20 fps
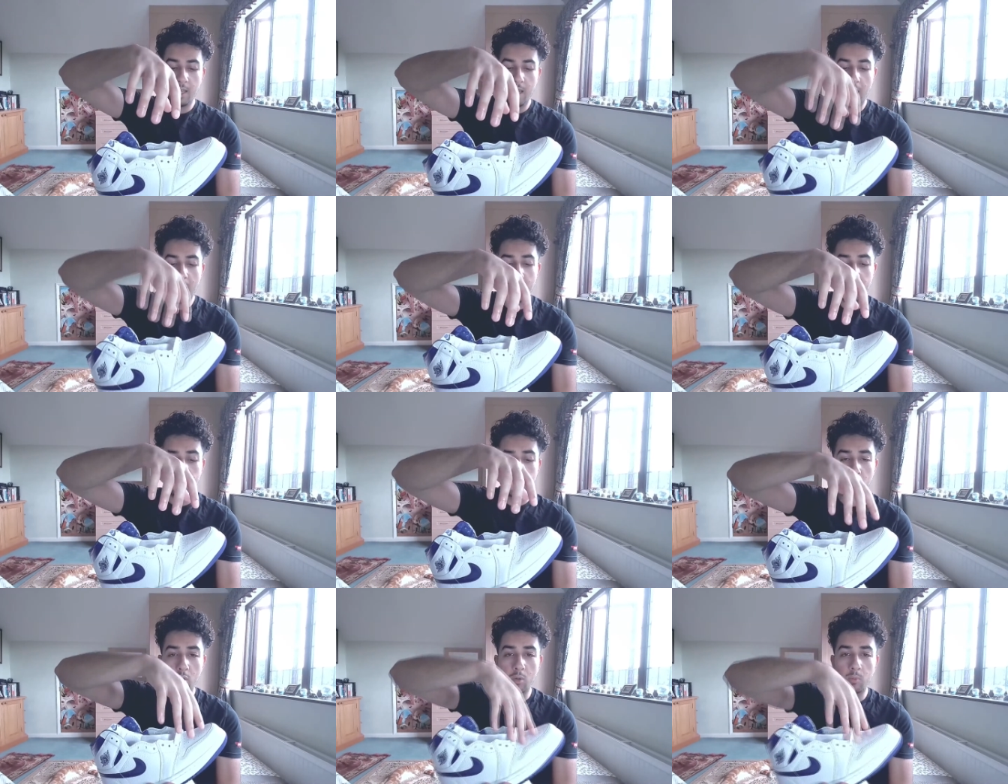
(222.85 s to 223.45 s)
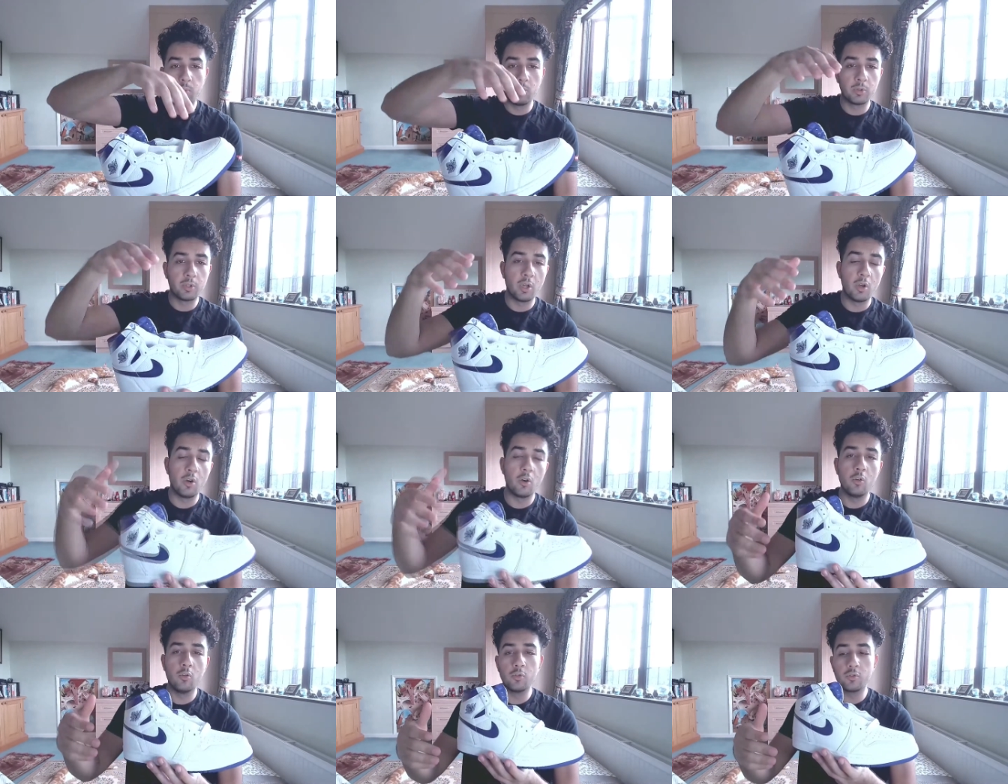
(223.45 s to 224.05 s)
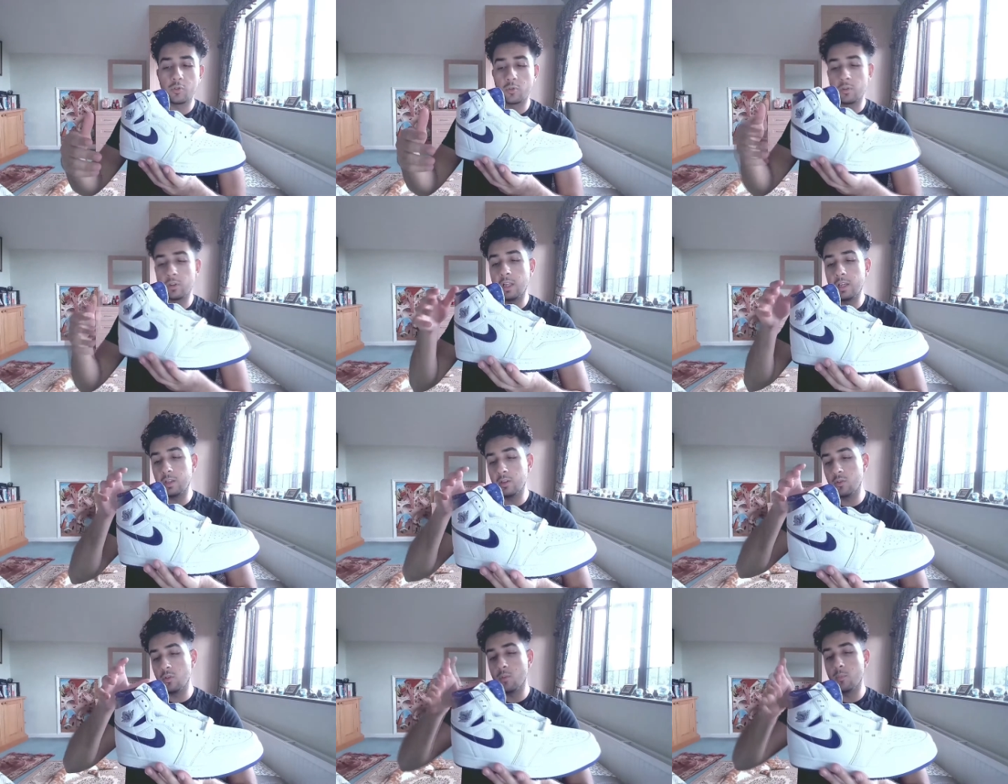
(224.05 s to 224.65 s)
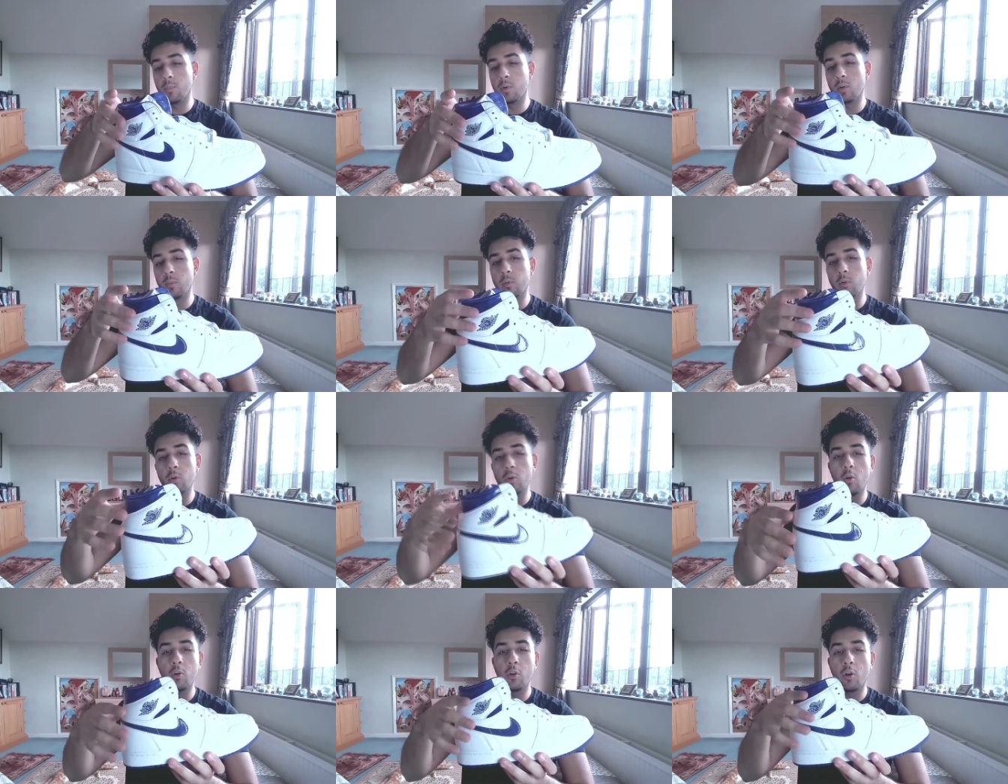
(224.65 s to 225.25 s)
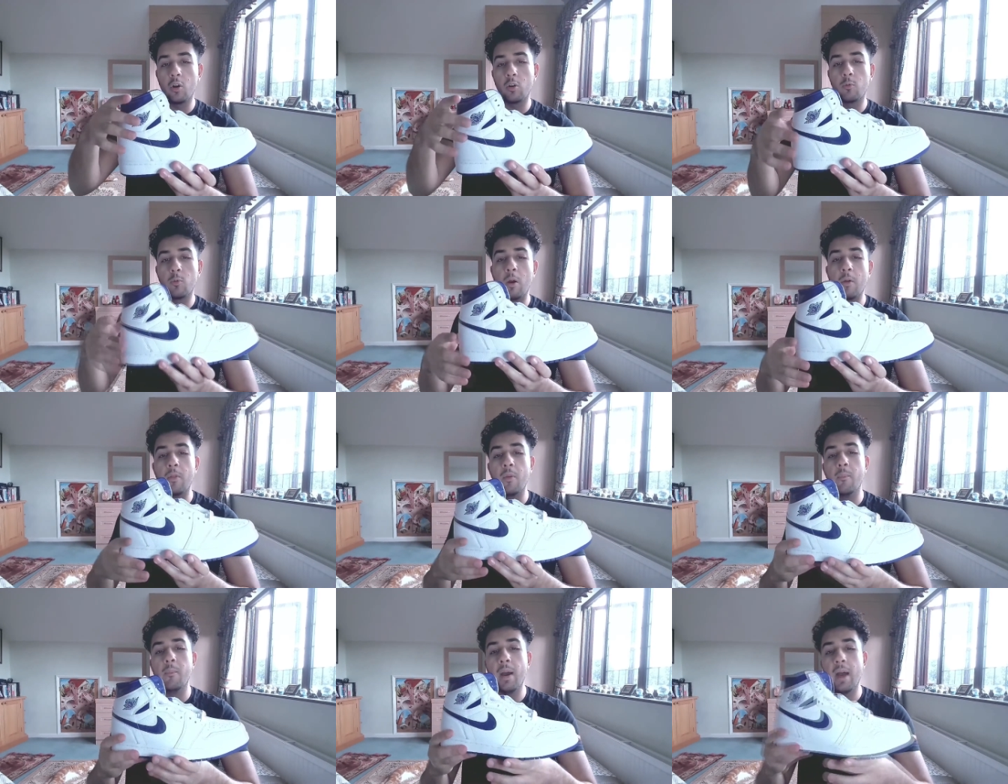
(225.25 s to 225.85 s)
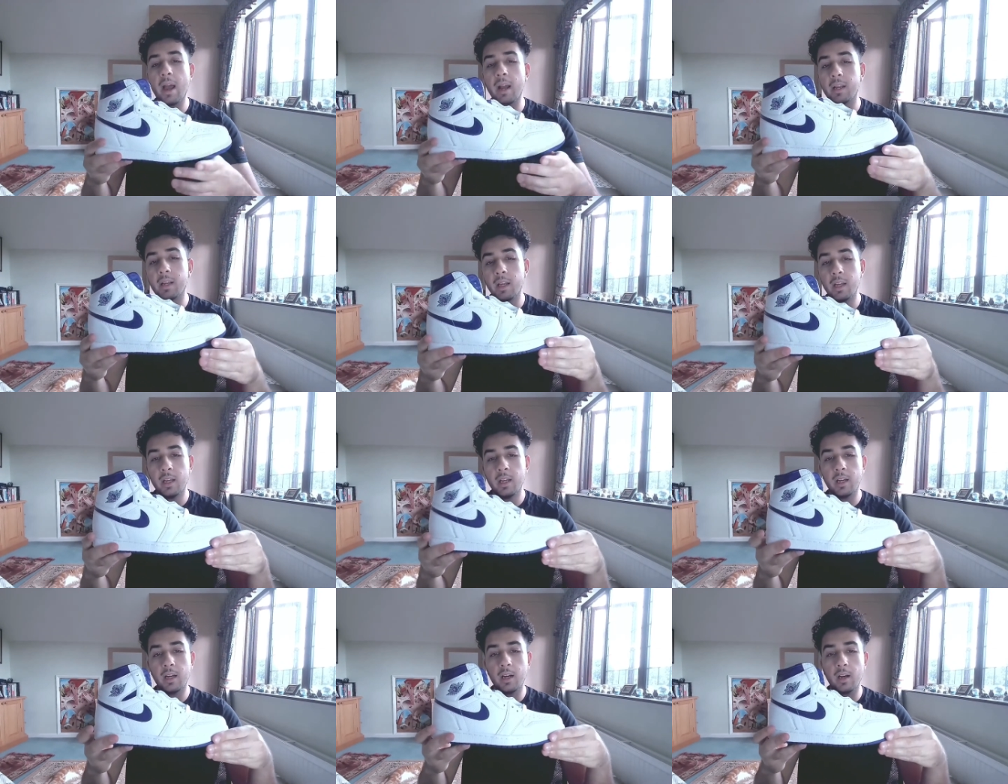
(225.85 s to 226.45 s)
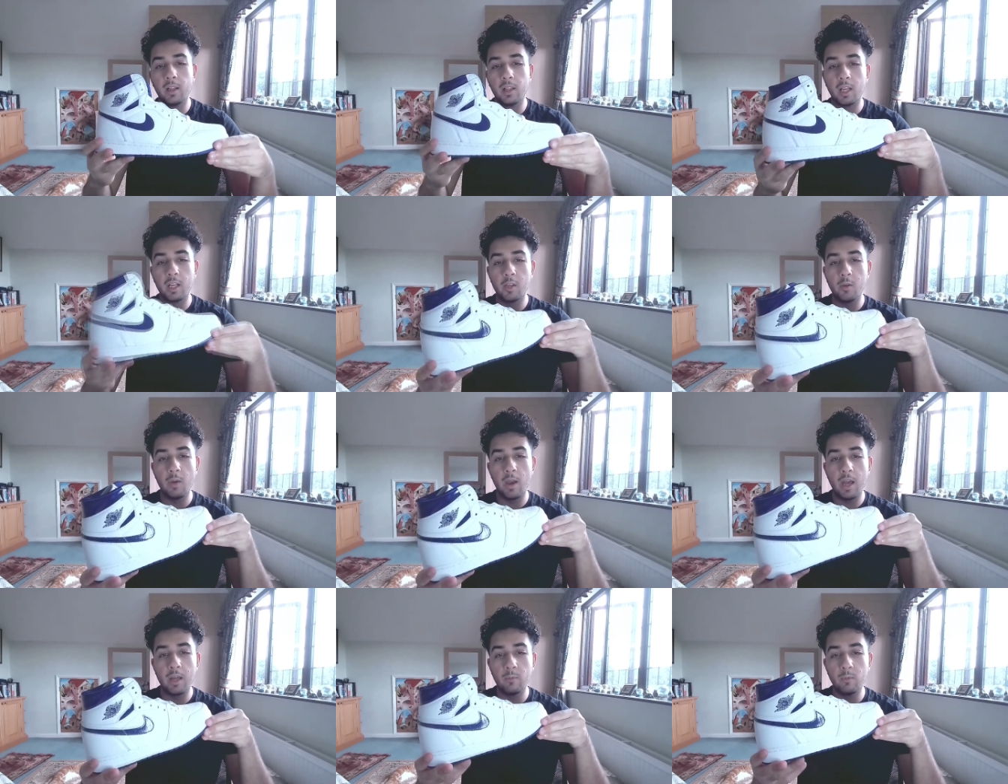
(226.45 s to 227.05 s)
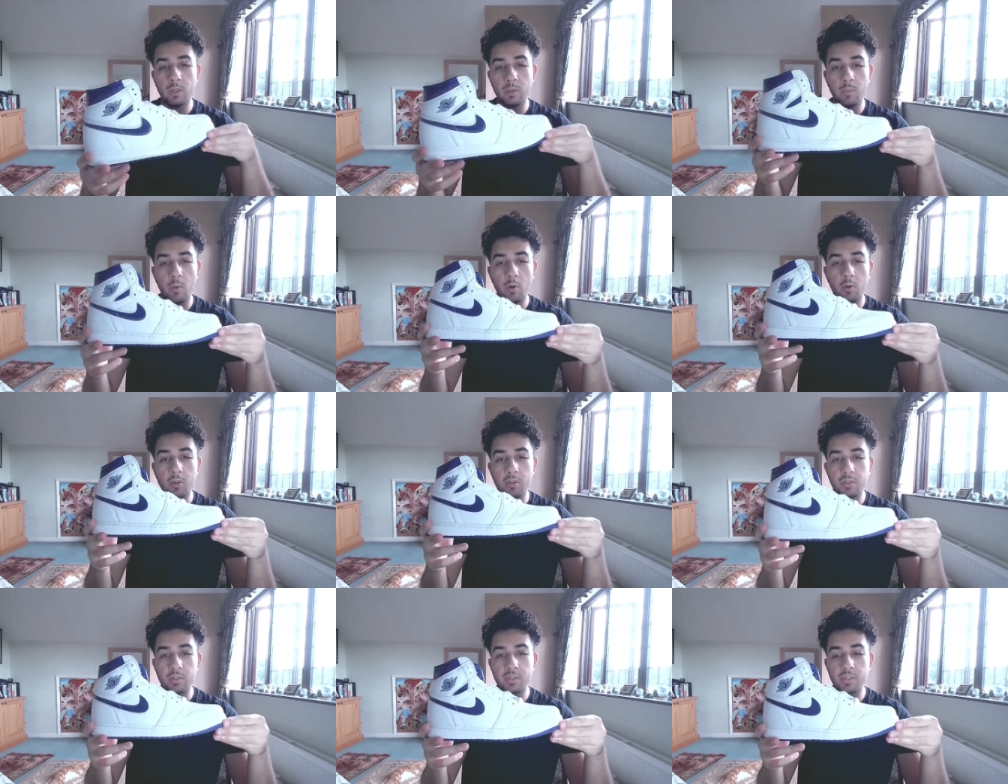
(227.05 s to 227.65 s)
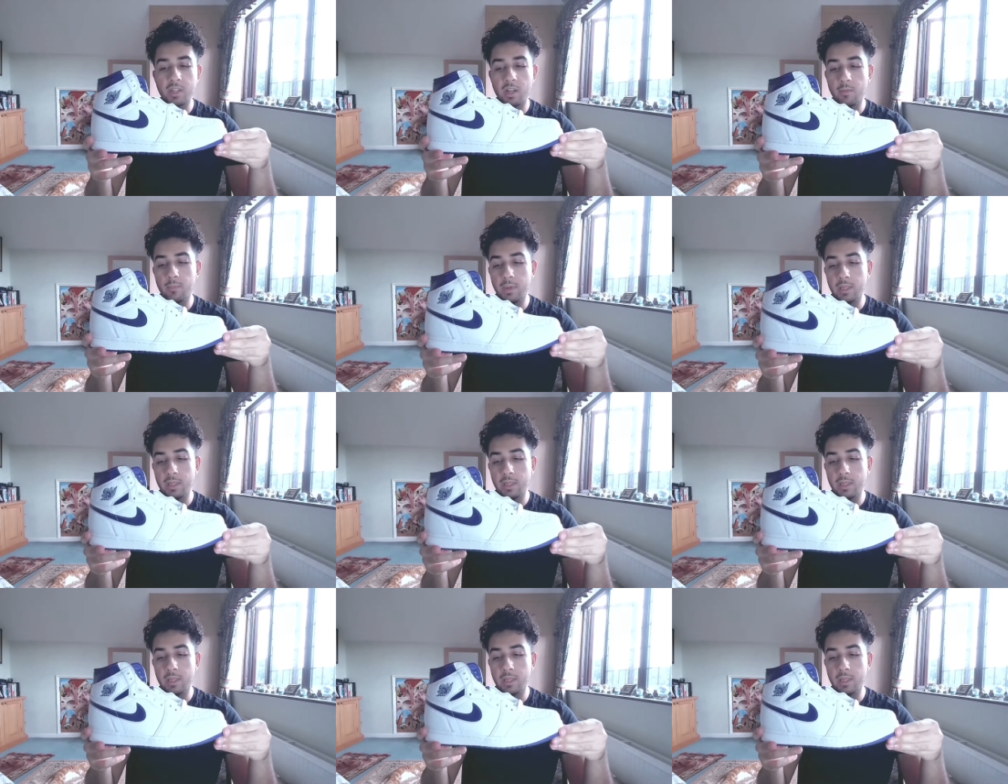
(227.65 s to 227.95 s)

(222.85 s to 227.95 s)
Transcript: and purple toes, or like purple going all around the back, like you had with the mochas and stuff.